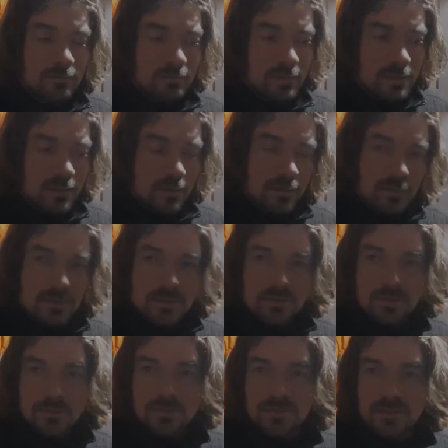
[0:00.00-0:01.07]
you know, I
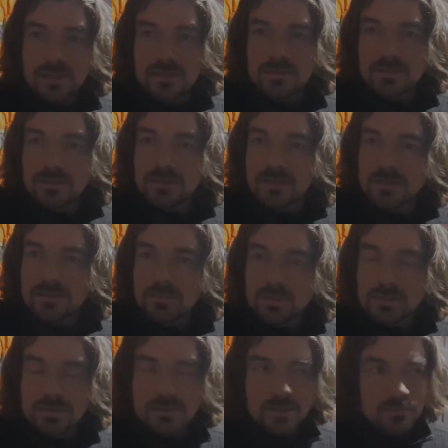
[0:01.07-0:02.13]
was very good at, I
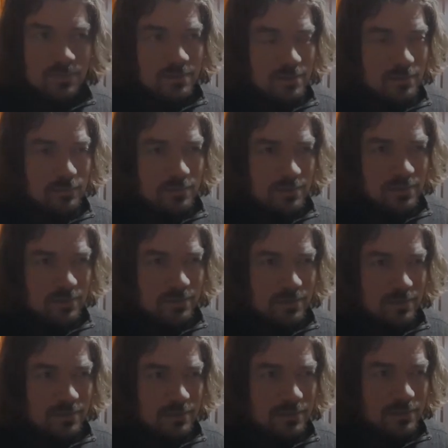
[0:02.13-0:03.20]
suppose I was good
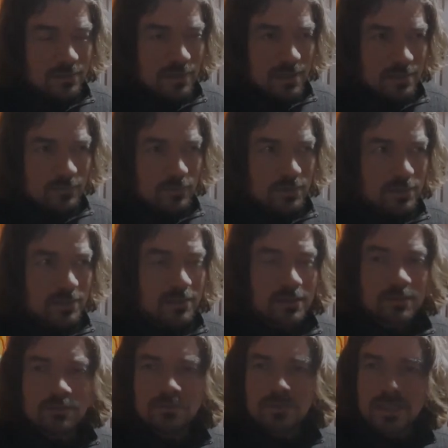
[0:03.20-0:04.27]
at crane work
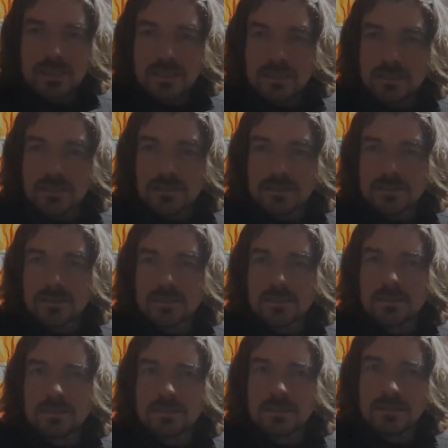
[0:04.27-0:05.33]
and rigging, and
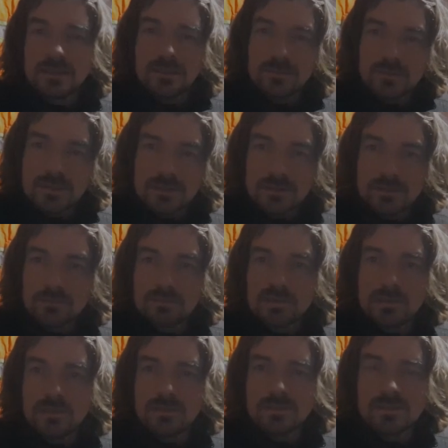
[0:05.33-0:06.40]
I was a good
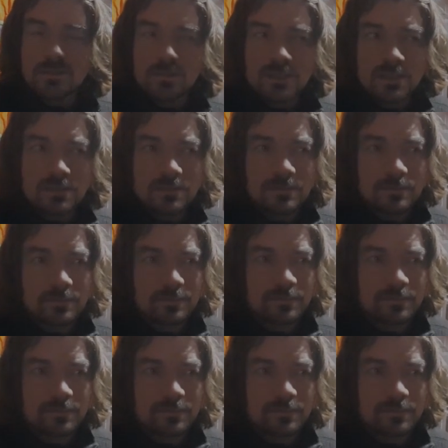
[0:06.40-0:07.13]
pruner as well.